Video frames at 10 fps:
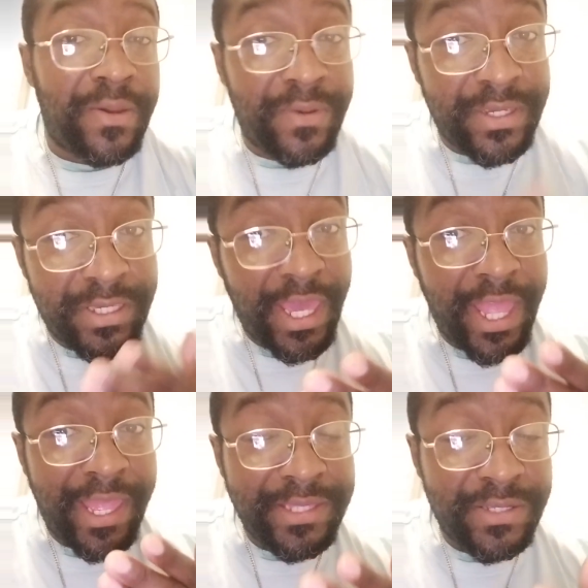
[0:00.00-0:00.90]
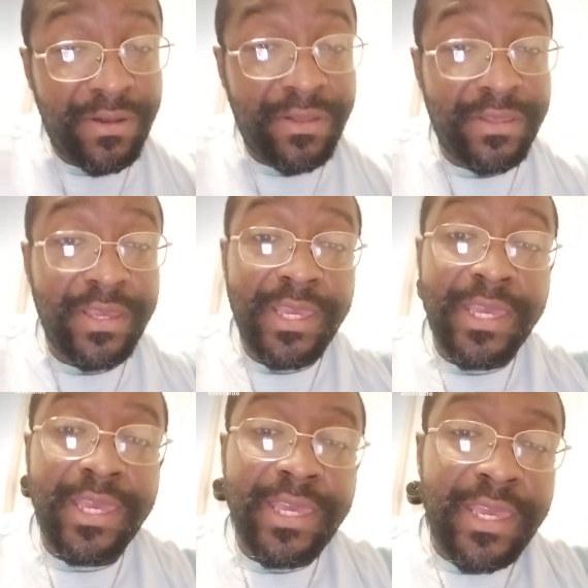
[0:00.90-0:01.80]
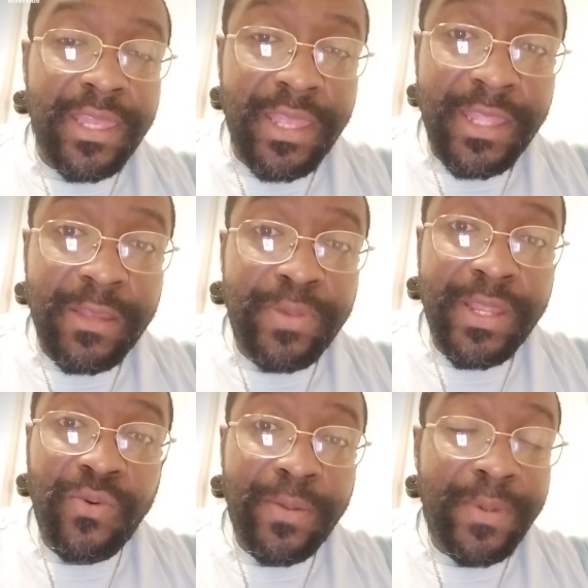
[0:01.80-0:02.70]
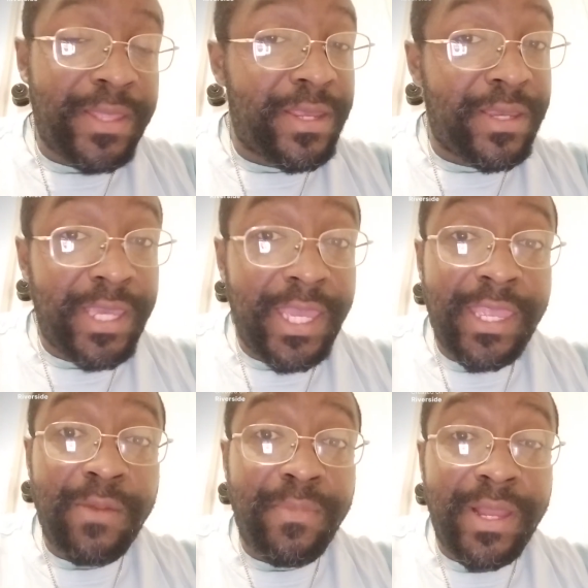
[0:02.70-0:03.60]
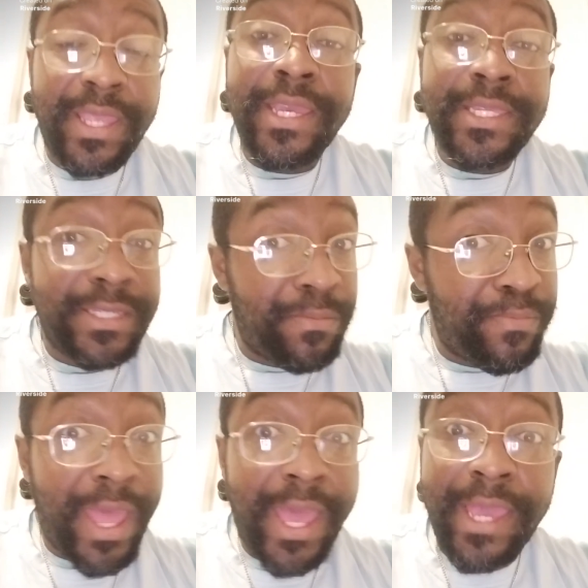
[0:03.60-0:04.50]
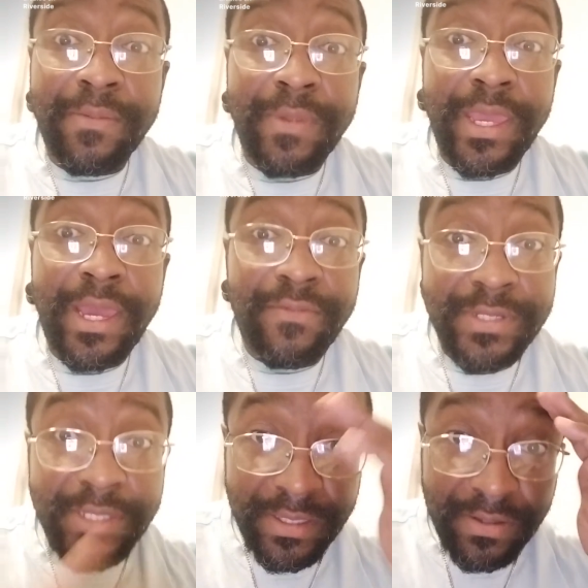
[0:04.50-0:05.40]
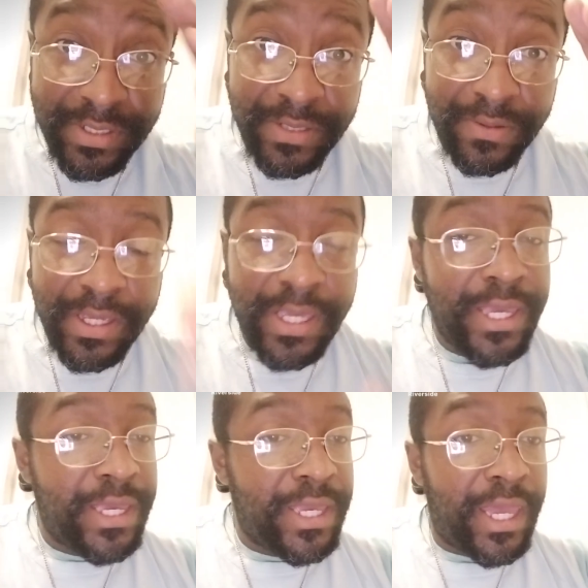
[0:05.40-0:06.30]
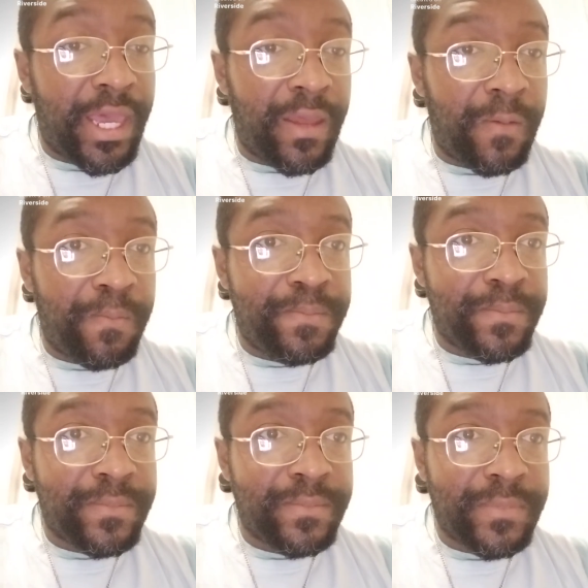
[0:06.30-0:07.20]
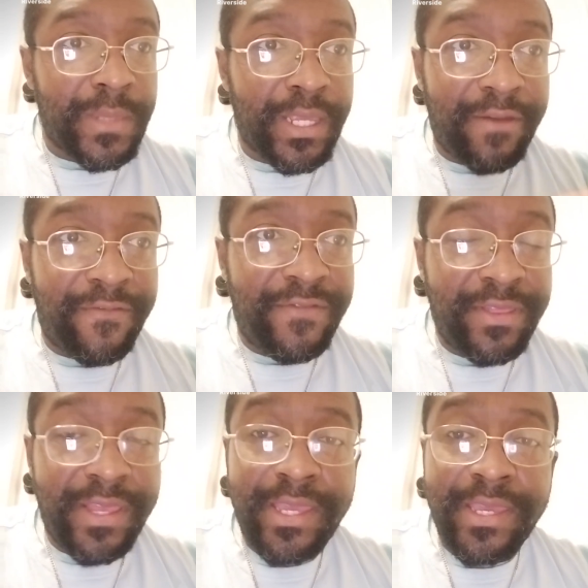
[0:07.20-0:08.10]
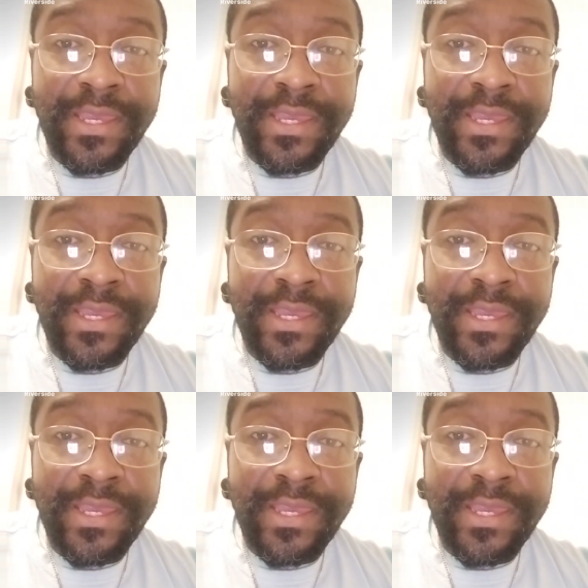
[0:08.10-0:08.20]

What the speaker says: I want to shout out to all the independent women out there getting your money. Get to the bag, man. I salute you. I feel like